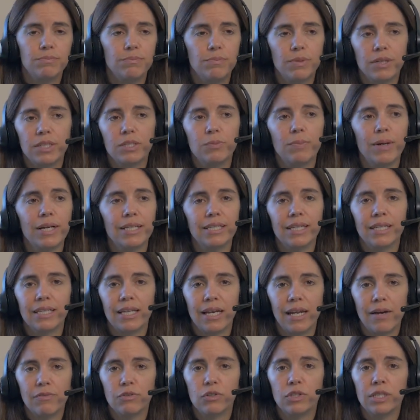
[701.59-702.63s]
expecting that
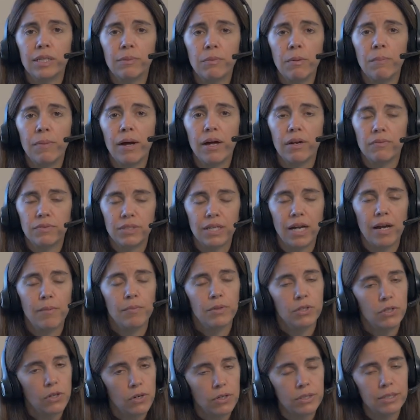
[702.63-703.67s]
after some amount of time,
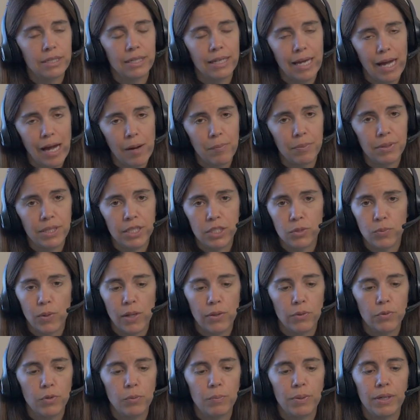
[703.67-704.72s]
the dog's going to happily
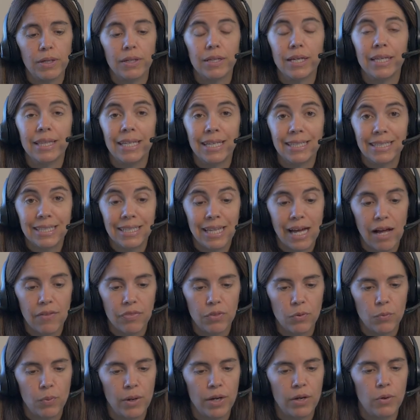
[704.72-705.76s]
swallow the pill, and that's not
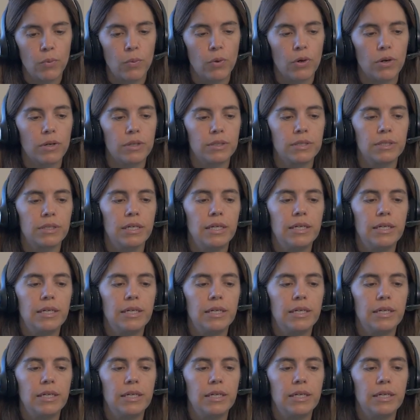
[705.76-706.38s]
the way it works.